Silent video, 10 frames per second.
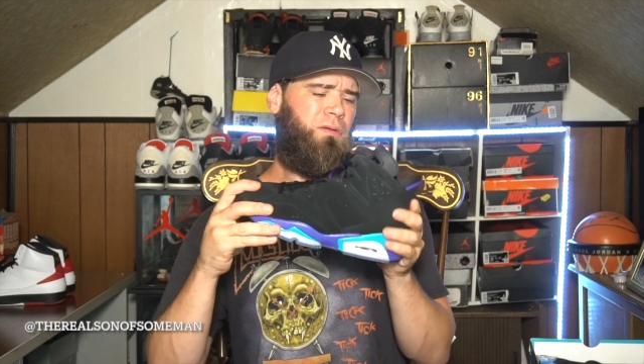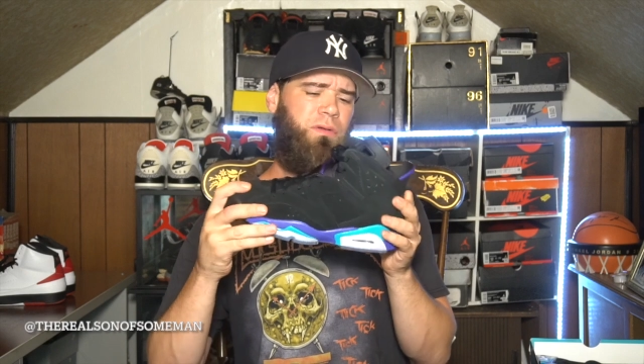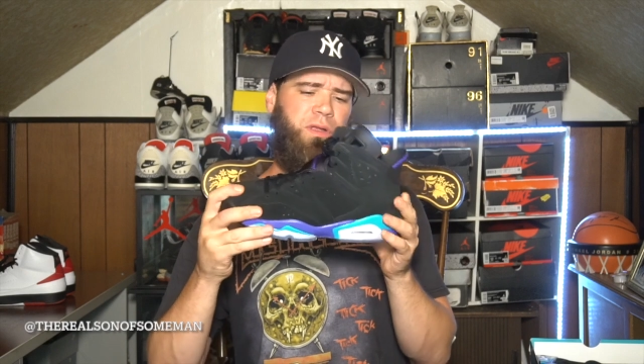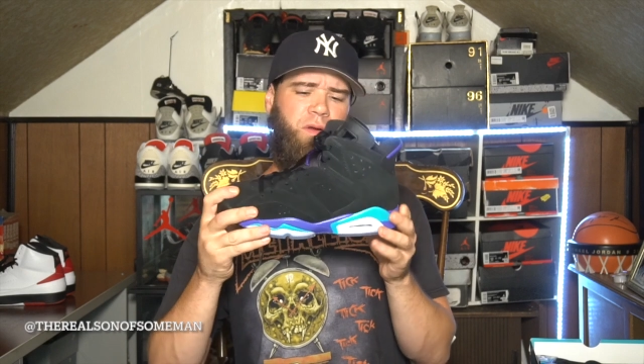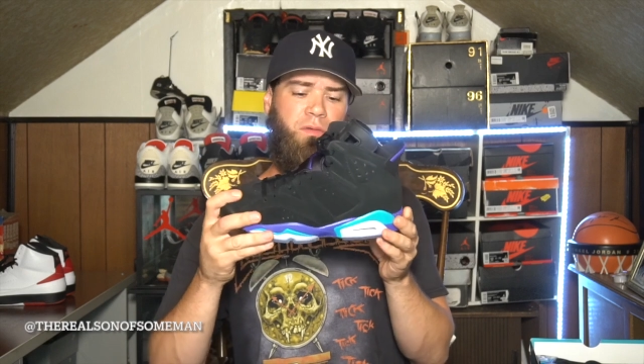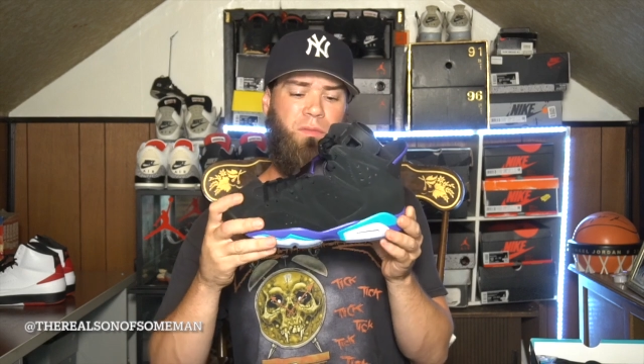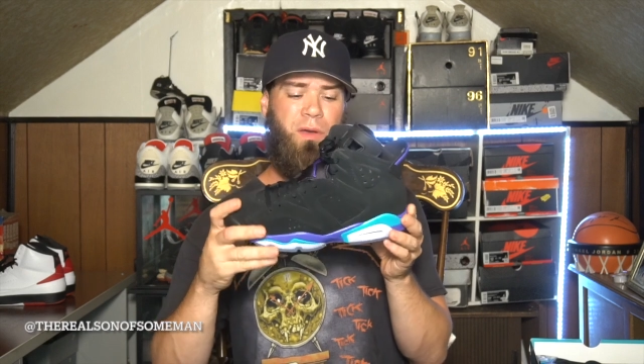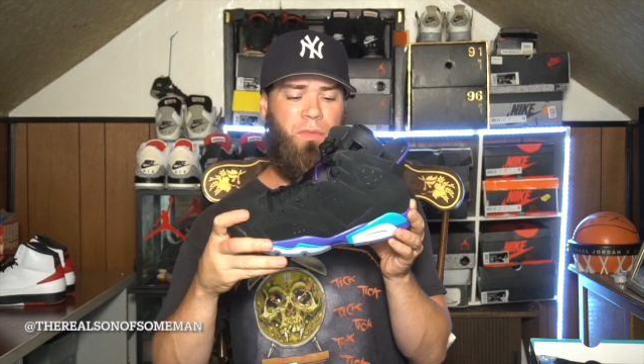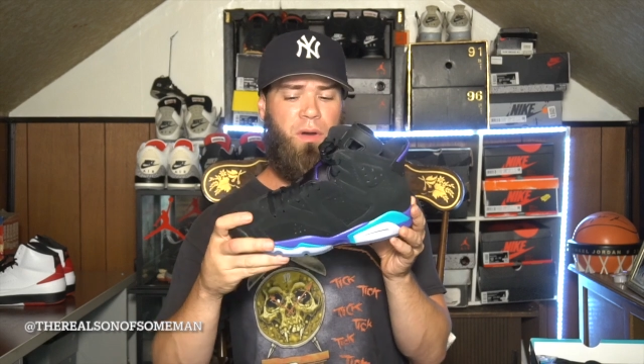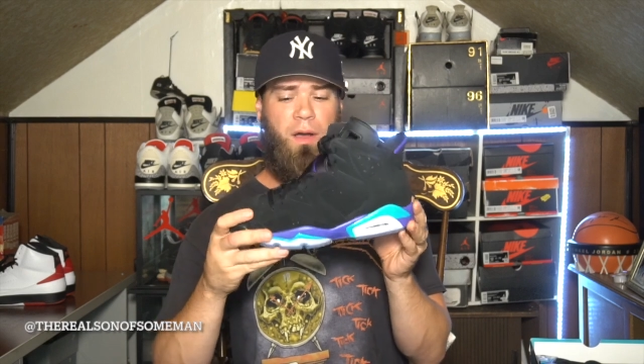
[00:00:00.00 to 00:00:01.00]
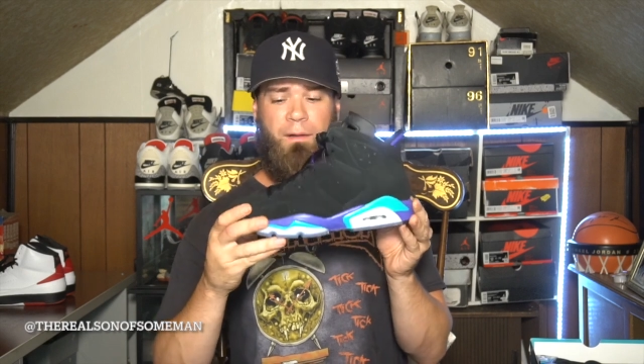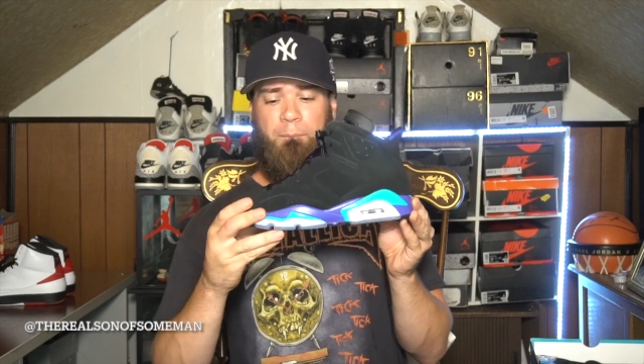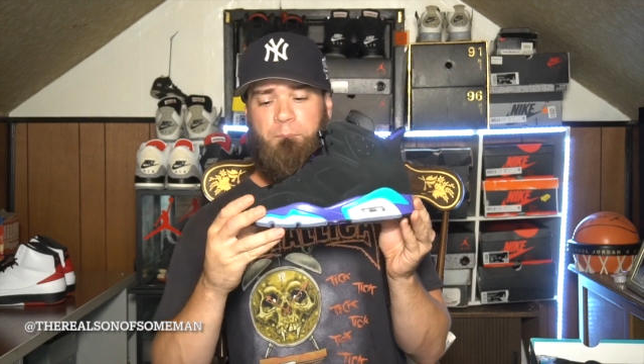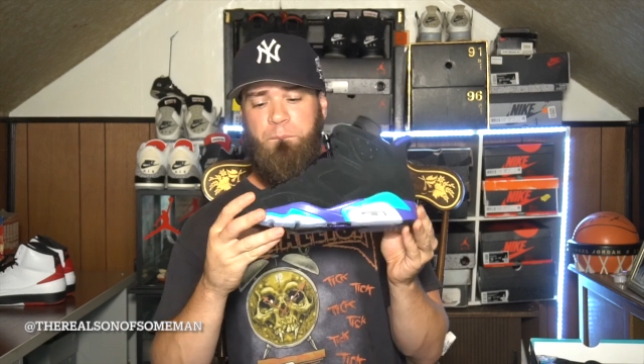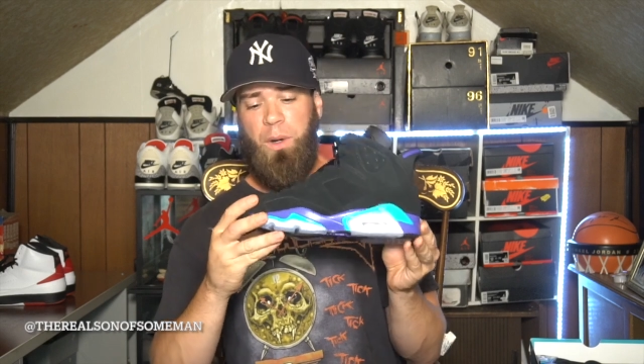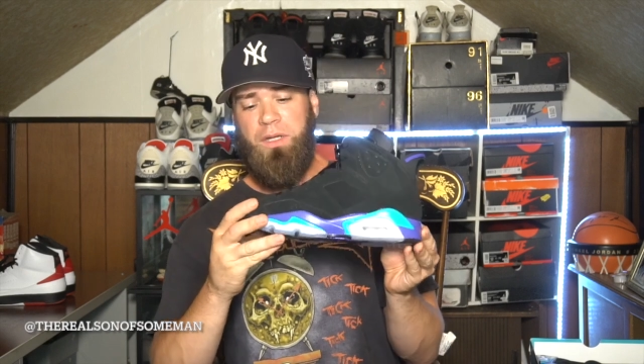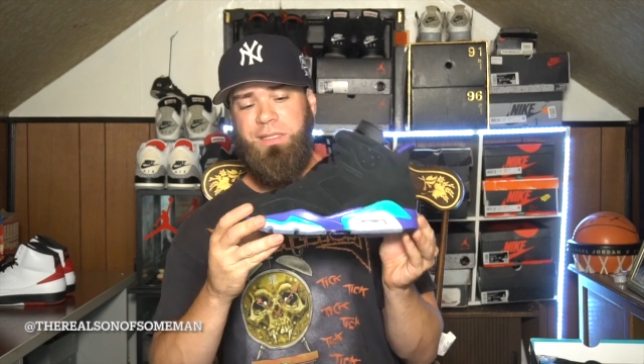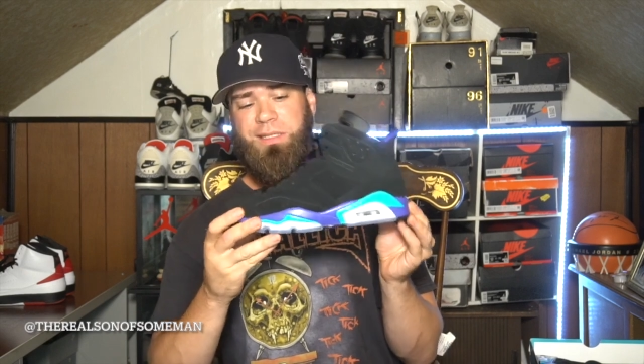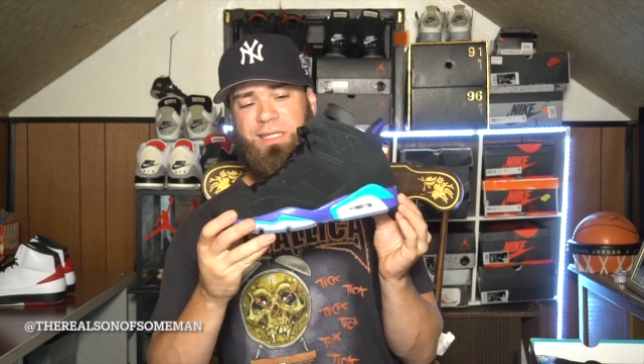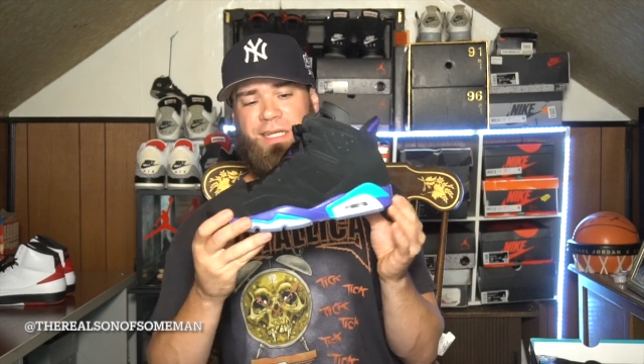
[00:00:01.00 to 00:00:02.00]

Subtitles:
Really don't remember. But